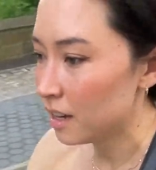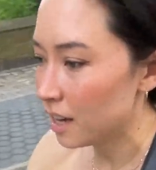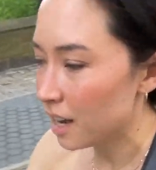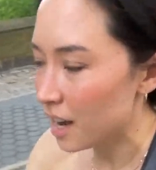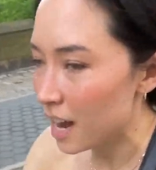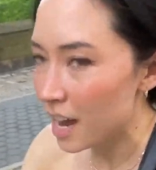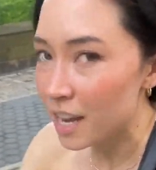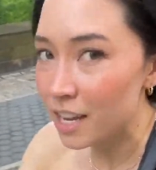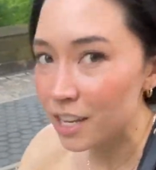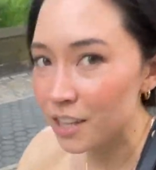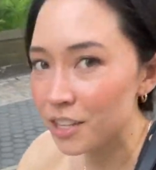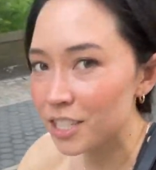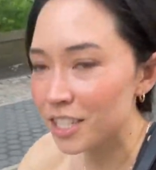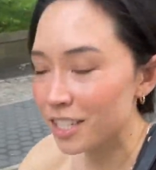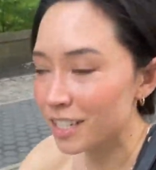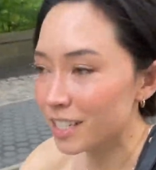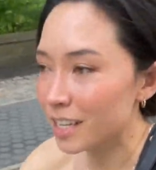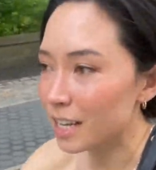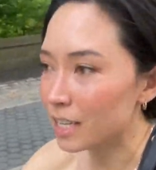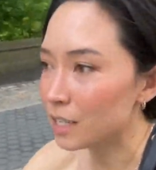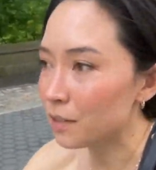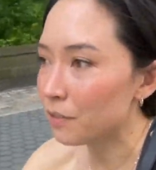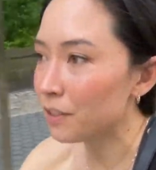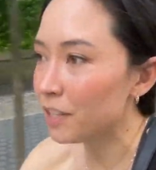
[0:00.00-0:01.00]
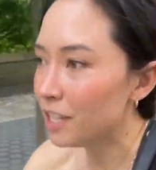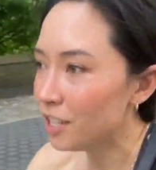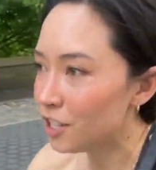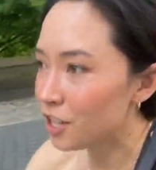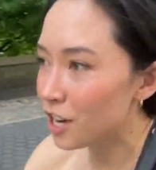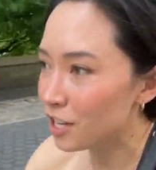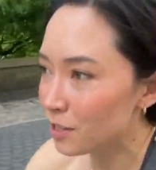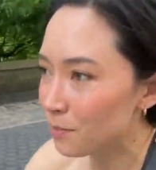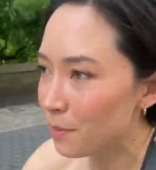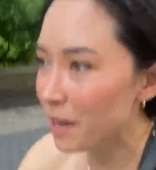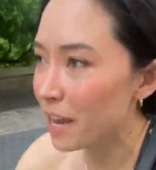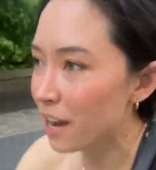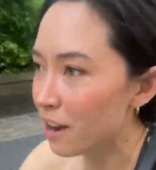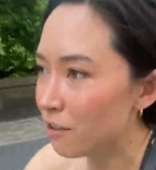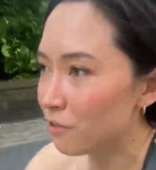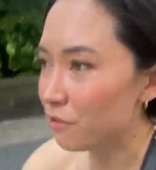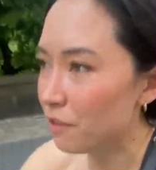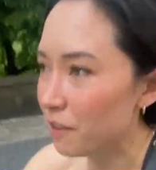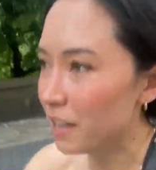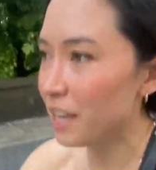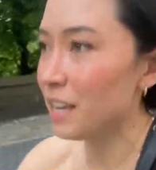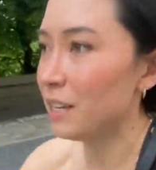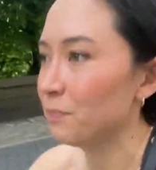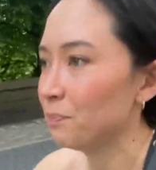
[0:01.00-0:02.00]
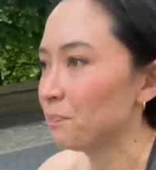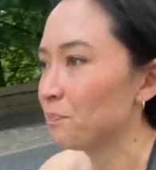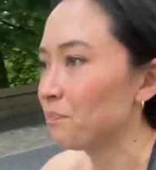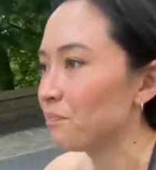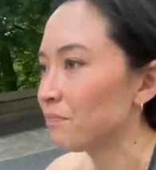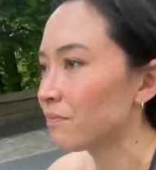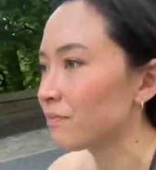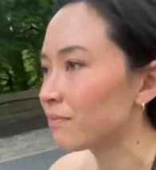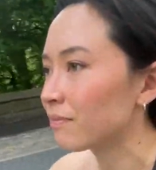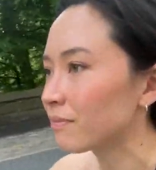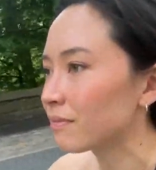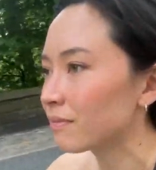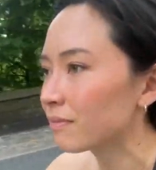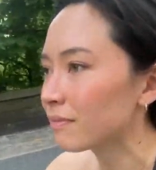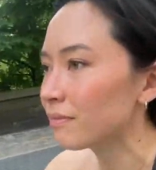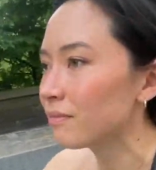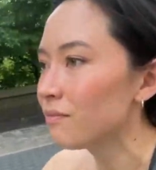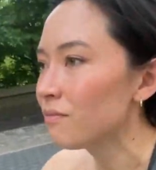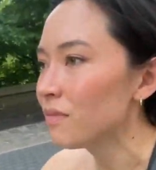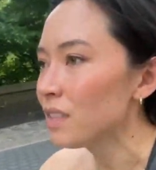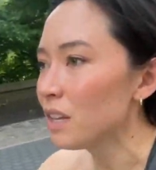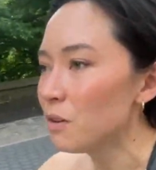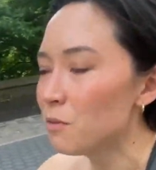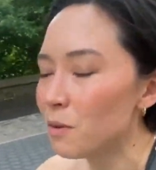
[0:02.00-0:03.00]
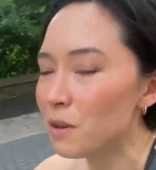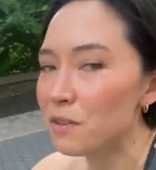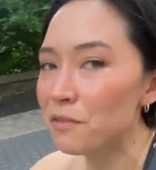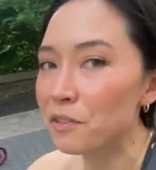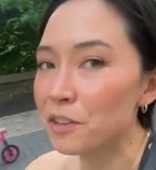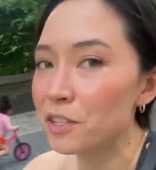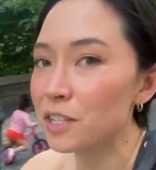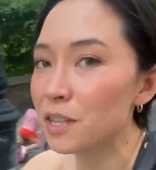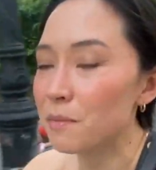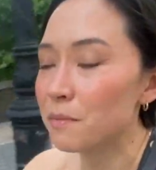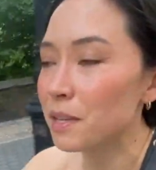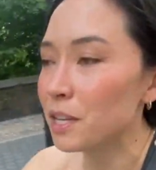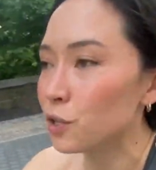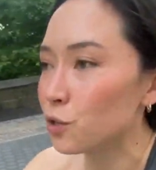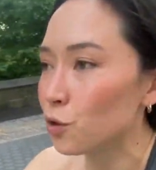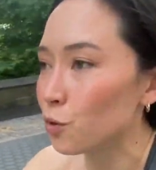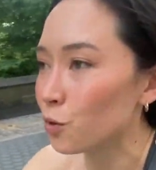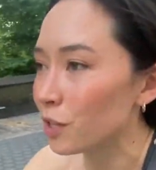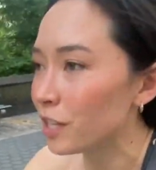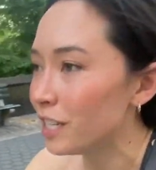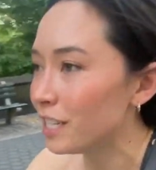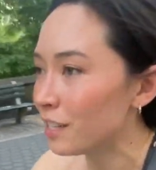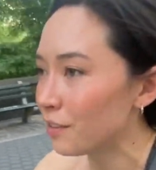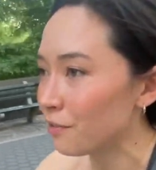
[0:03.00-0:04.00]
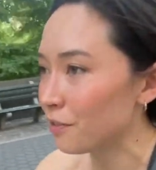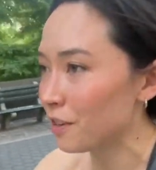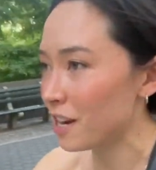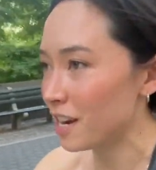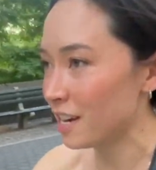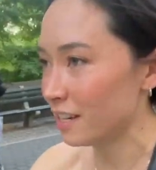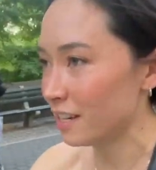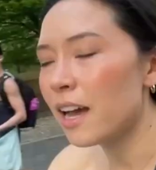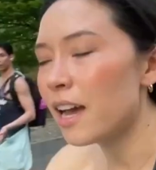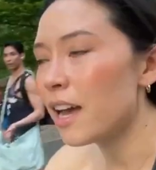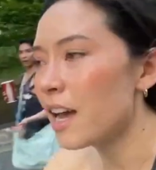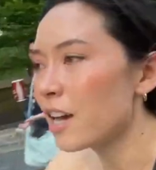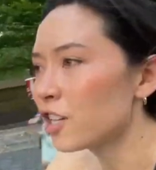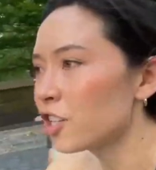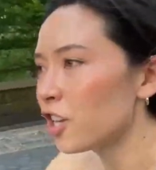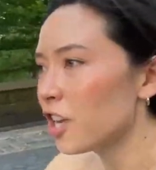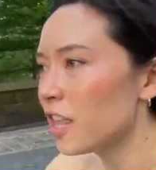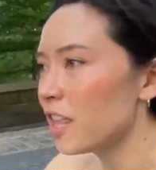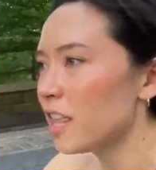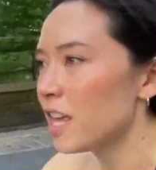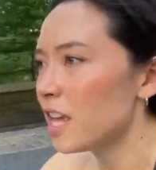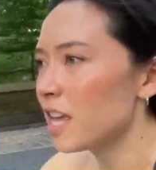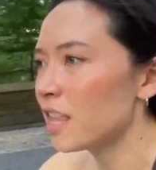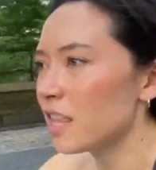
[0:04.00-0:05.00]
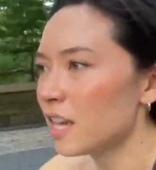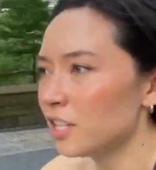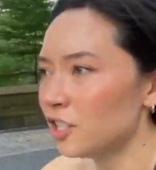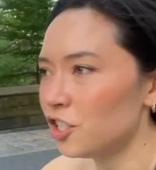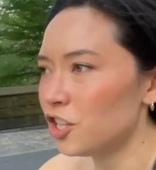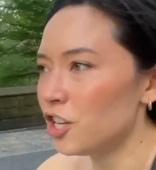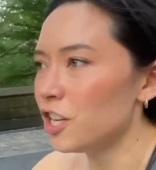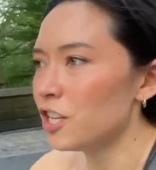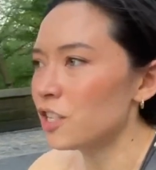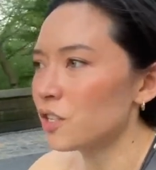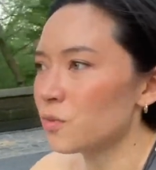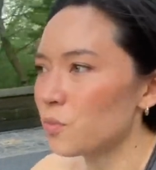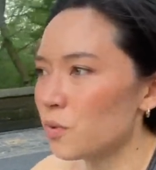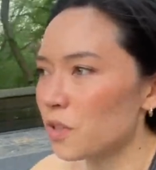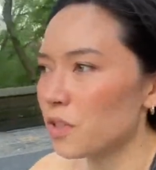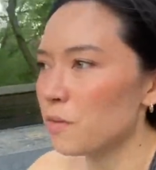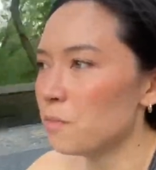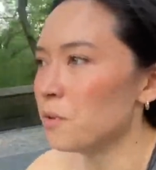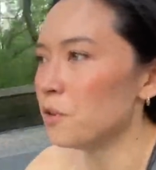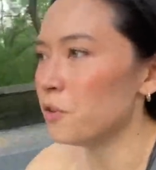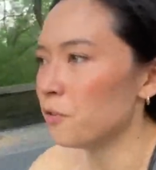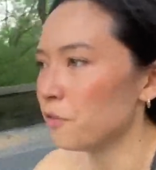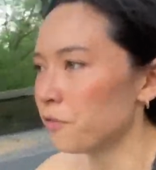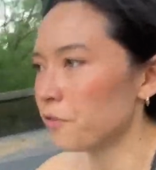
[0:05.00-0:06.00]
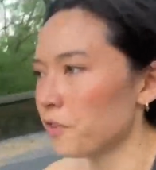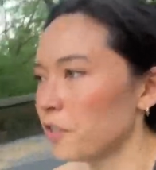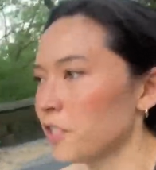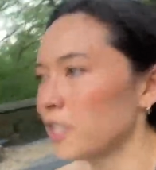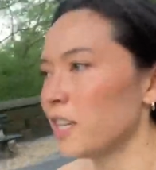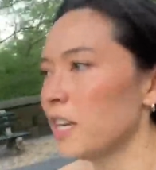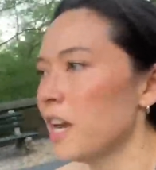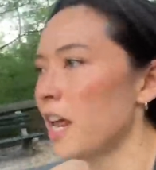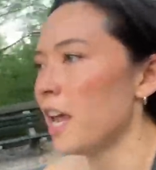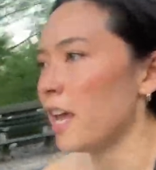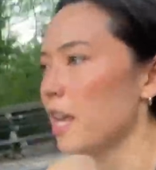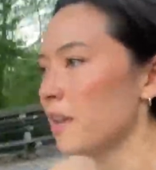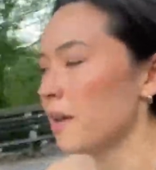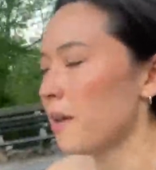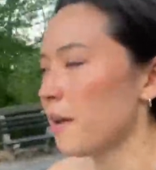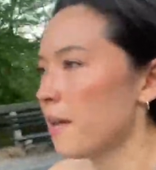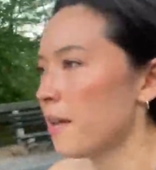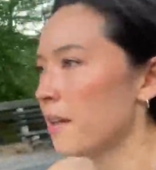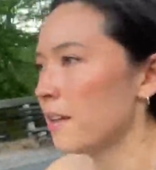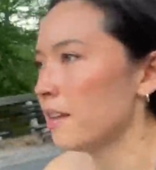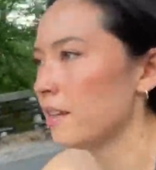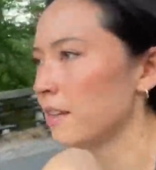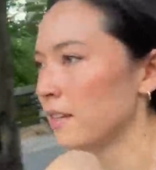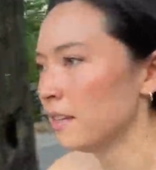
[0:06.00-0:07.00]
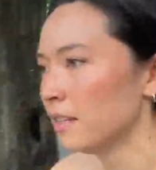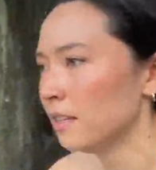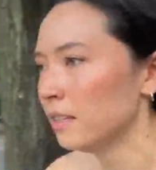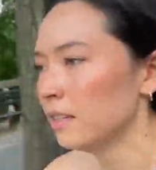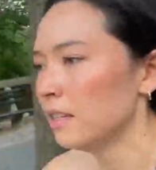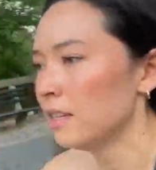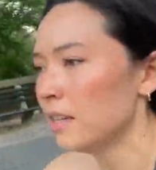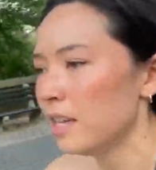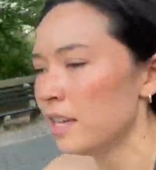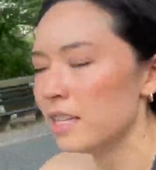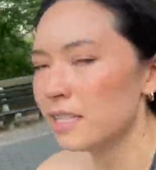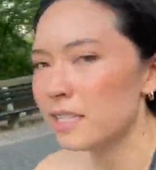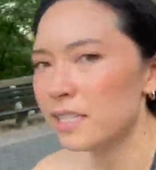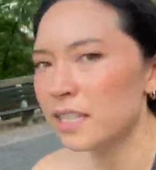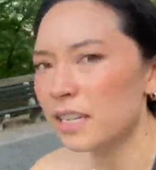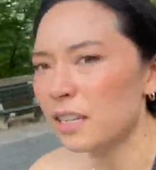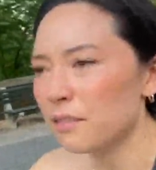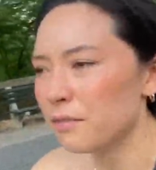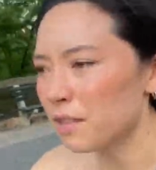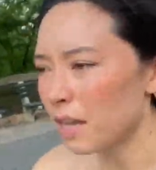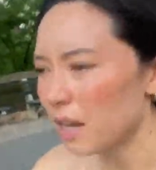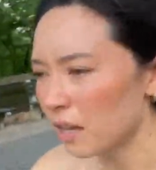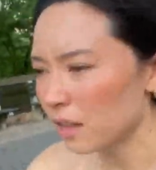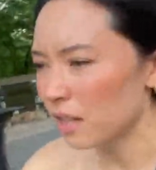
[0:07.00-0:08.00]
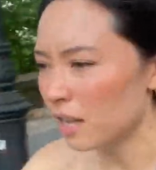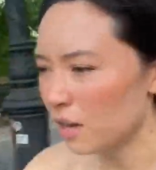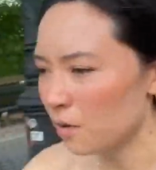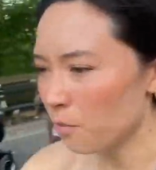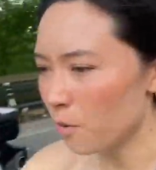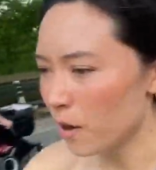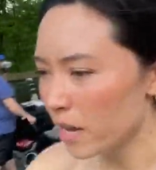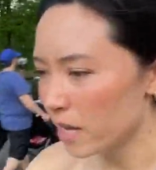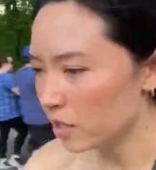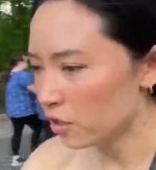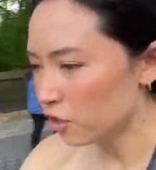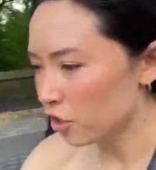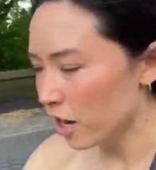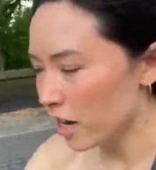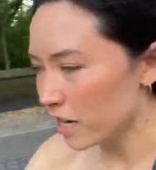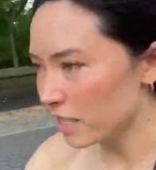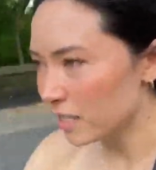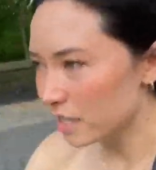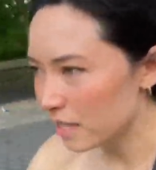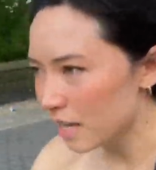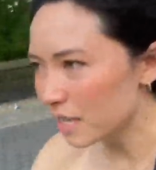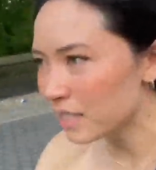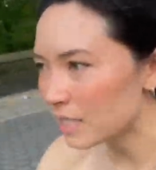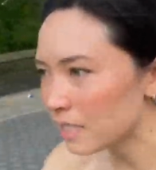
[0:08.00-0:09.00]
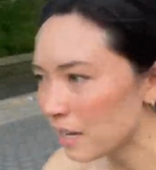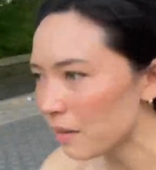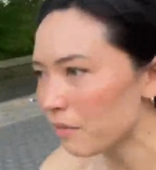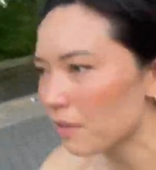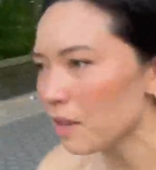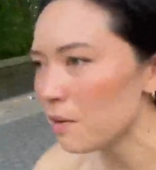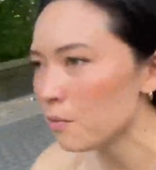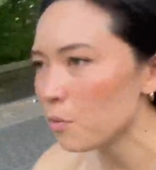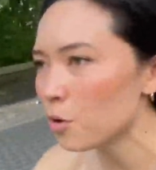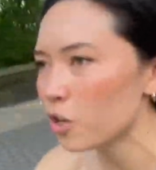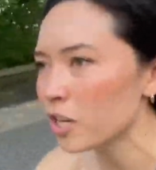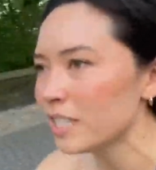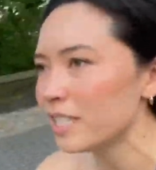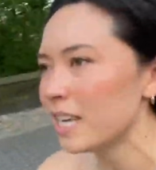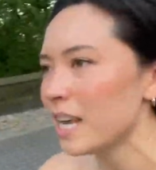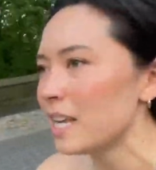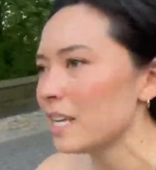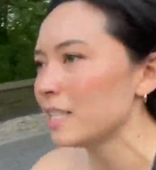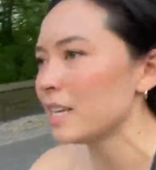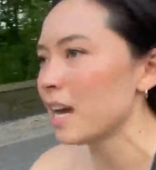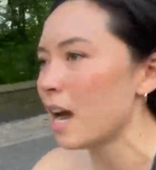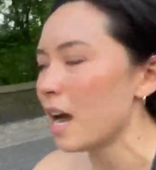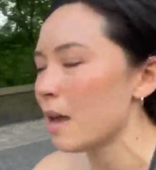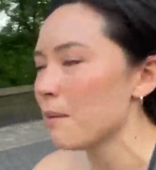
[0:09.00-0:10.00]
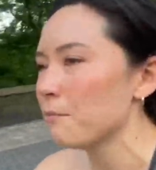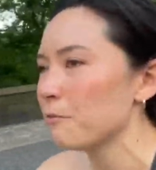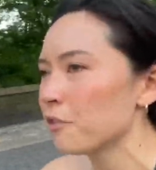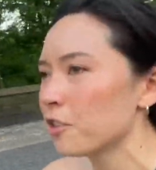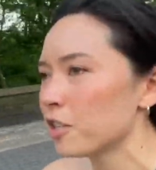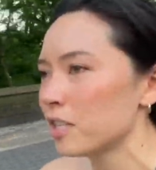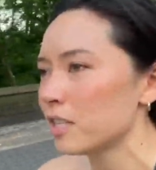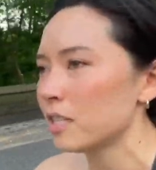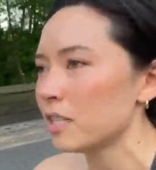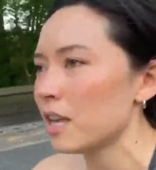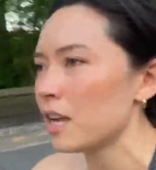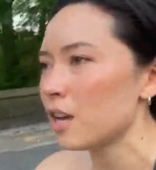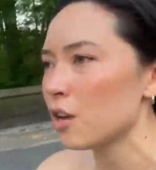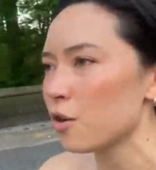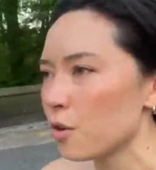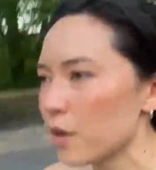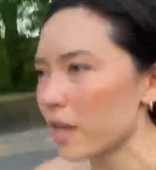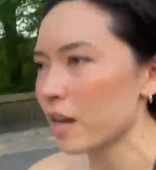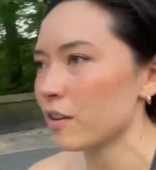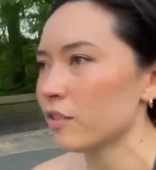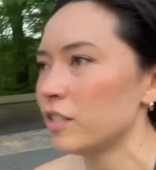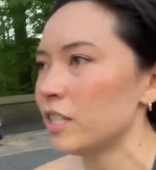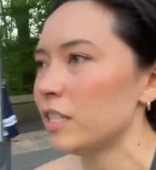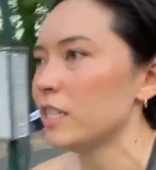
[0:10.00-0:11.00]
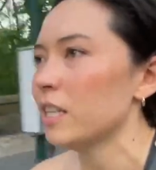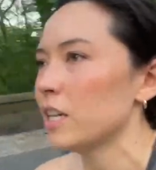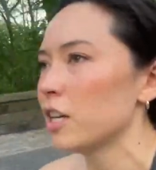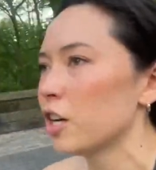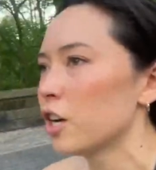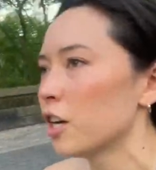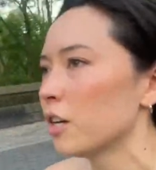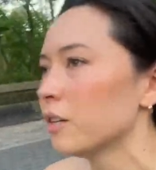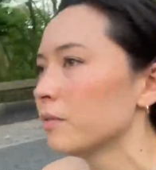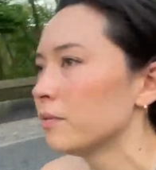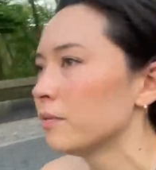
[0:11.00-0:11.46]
I successfully changed my outfit. I went for something totally different. actually think that jeans were the move for tonight instead of that like white dress. That's definitely more daytime versus like going out to dinner.